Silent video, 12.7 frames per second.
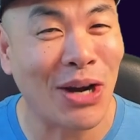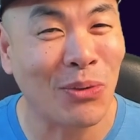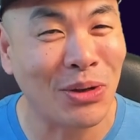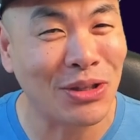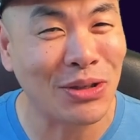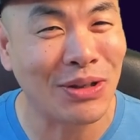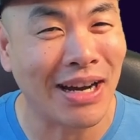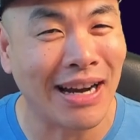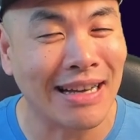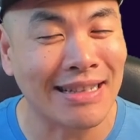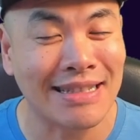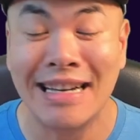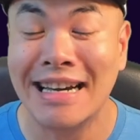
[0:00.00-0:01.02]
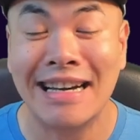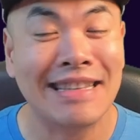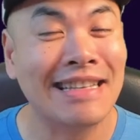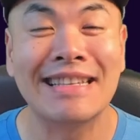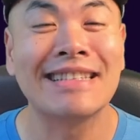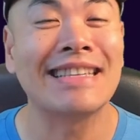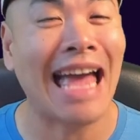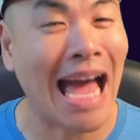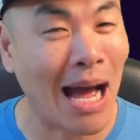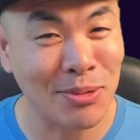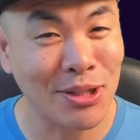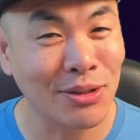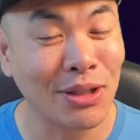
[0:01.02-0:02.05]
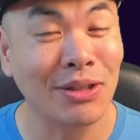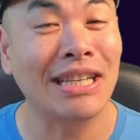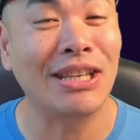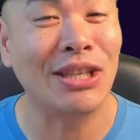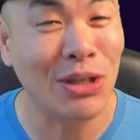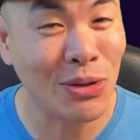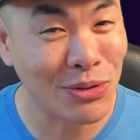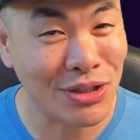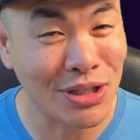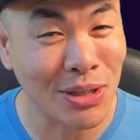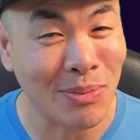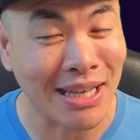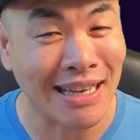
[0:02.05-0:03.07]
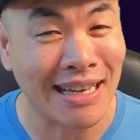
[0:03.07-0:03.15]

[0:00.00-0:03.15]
with you guys. This is absolutely huge to me.